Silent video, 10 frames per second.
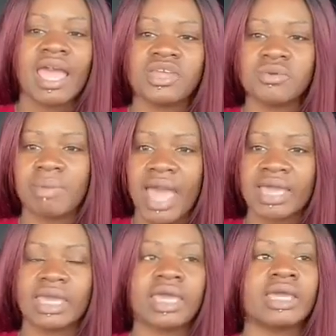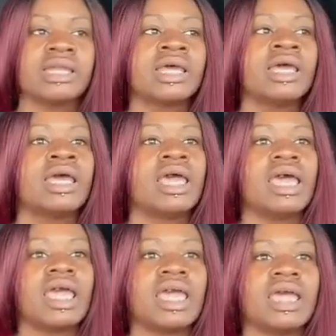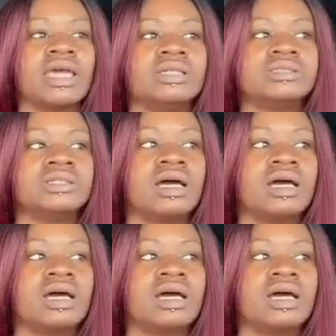and you back in. And